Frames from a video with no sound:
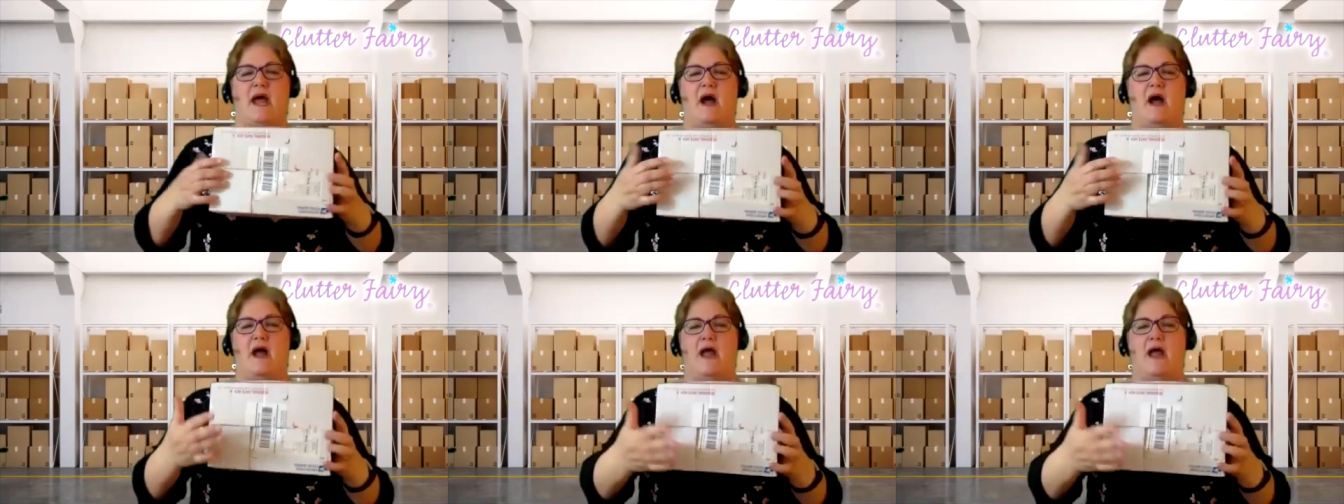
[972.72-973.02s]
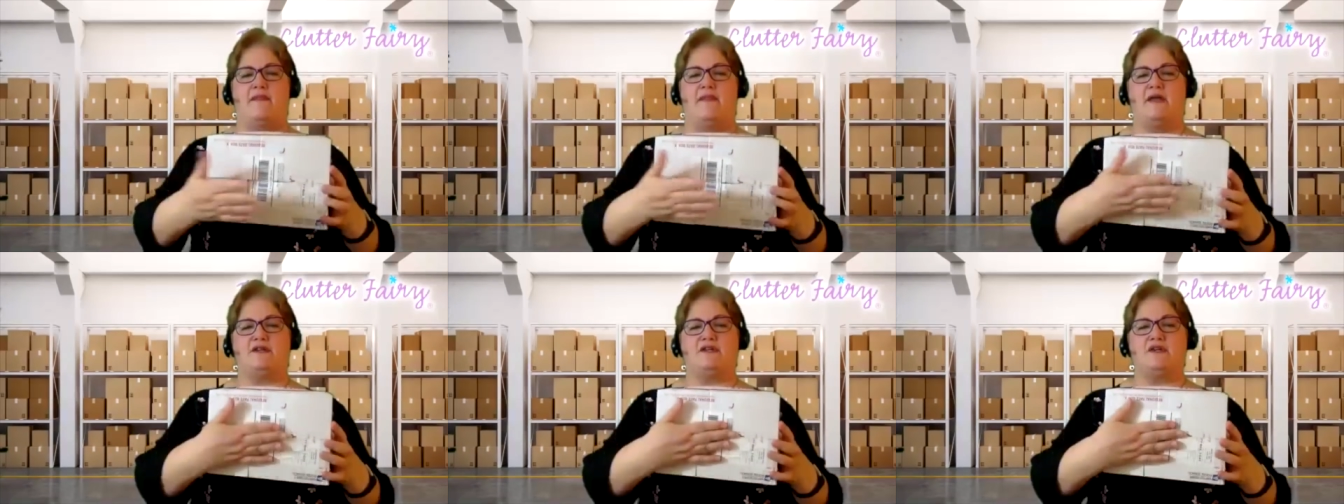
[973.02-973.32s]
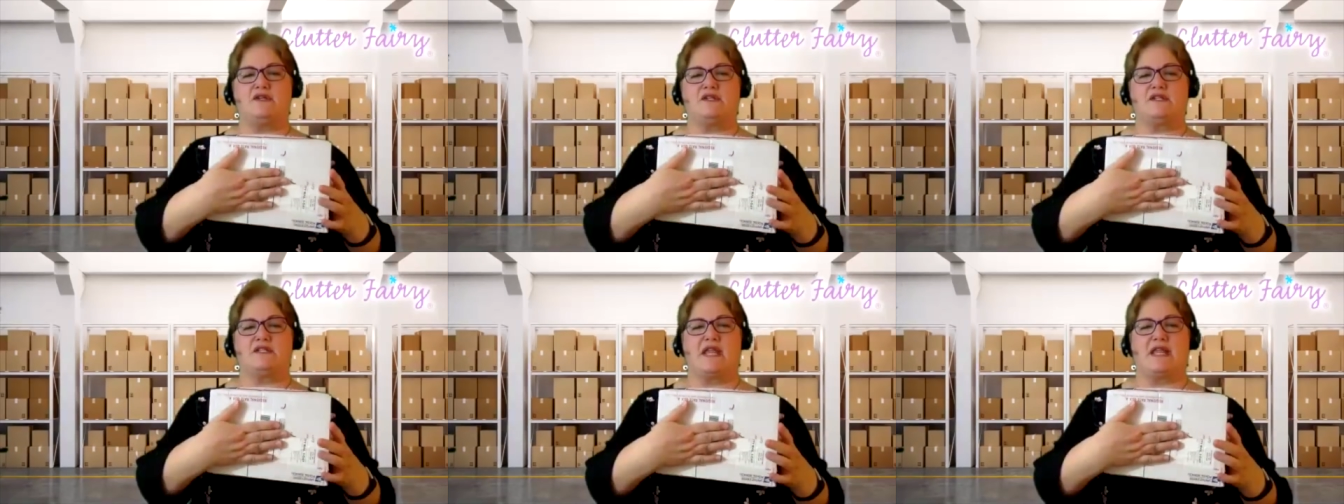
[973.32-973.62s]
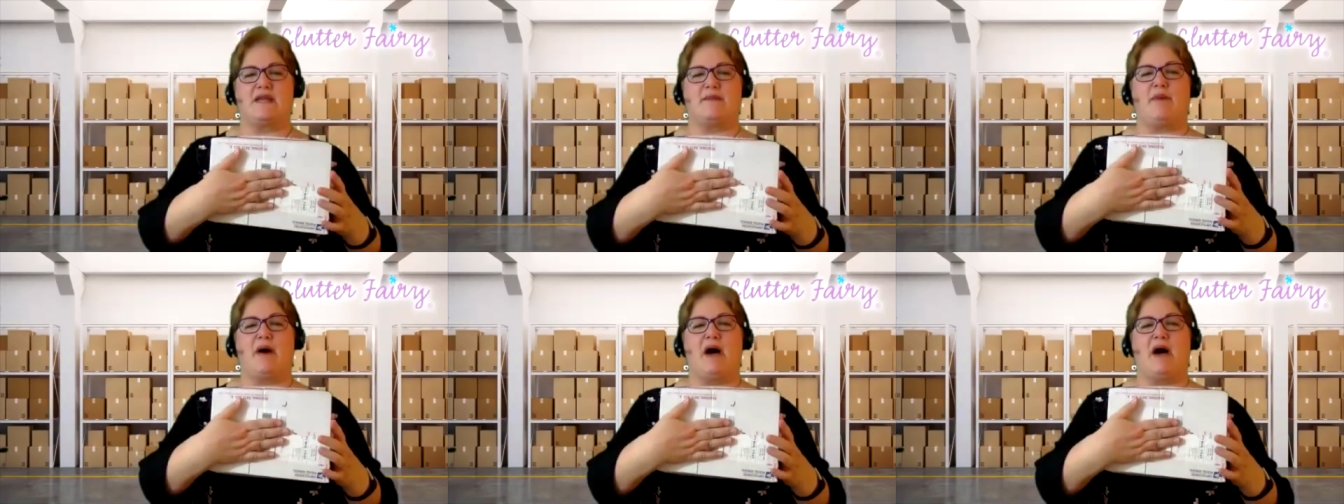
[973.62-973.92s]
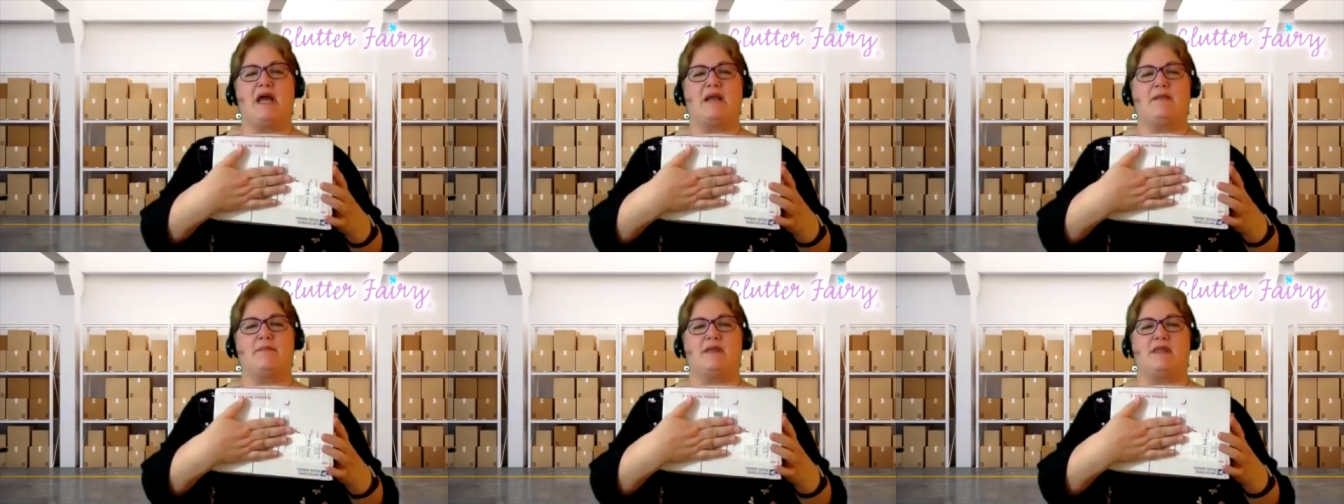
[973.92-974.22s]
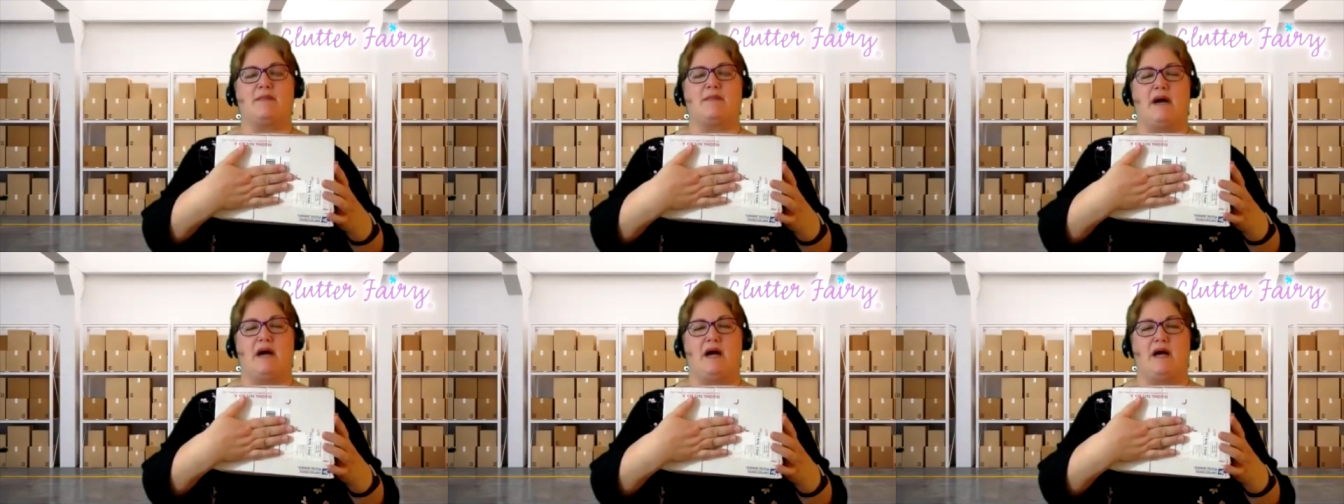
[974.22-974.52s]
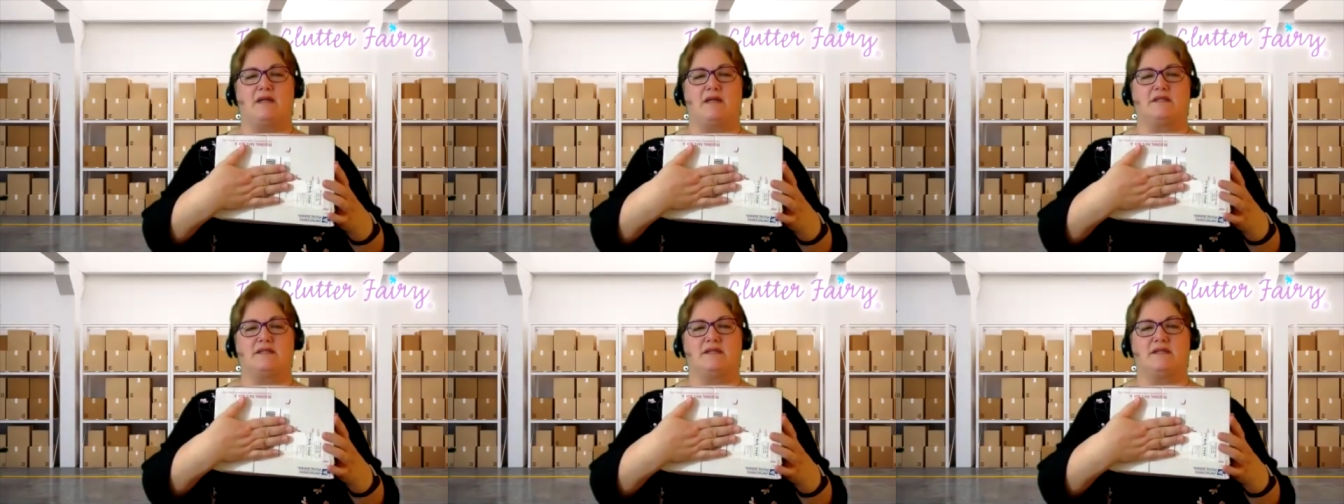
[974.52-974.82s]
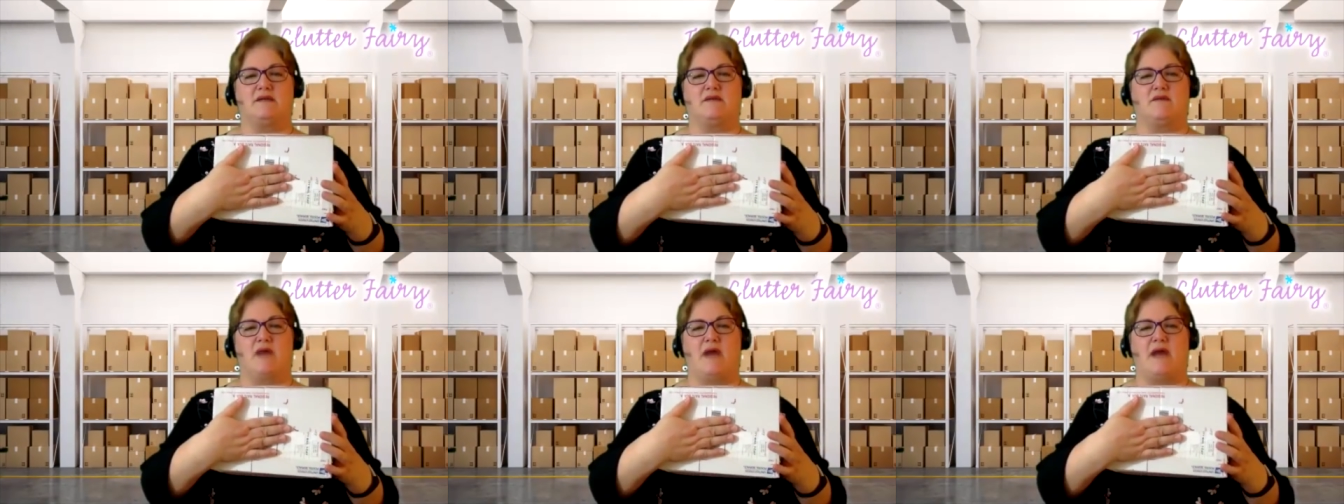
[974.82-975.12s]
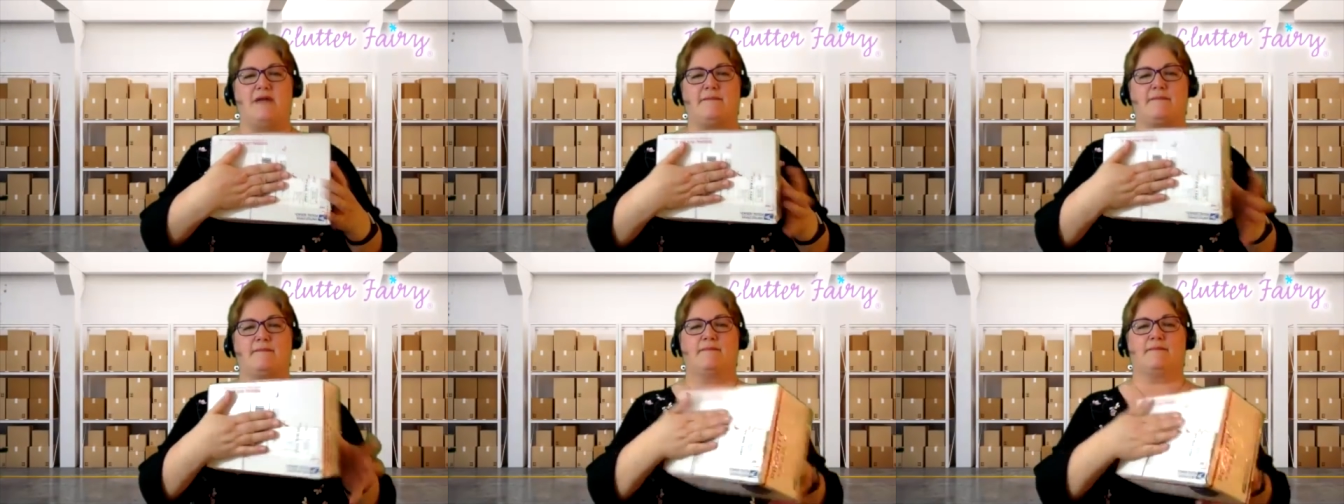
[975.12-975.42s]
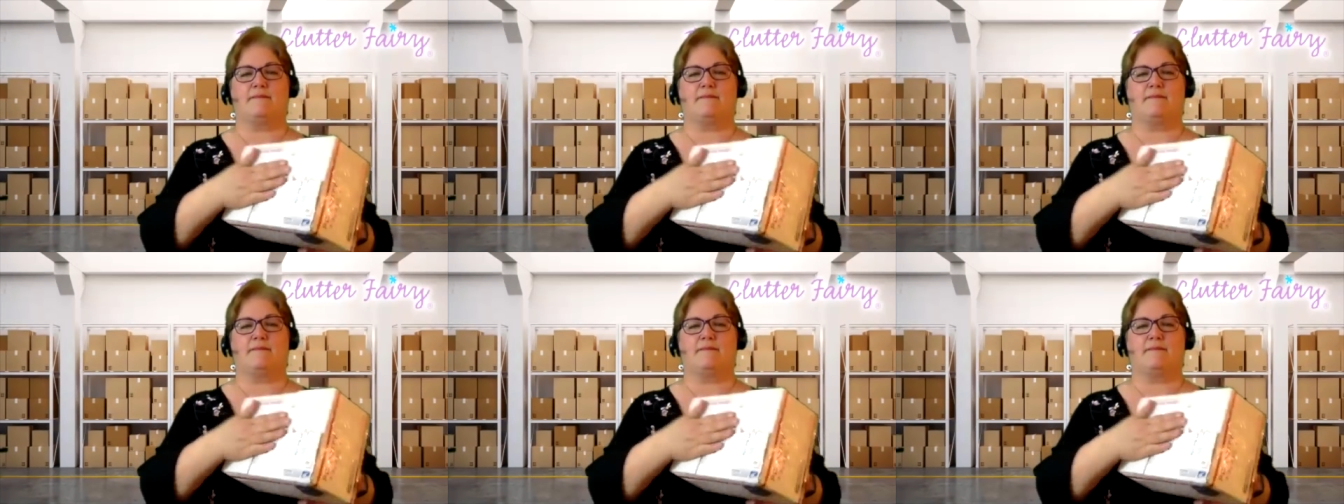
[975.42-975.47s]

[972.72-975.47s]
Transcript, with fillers: and they do this on the bottom of the box, right?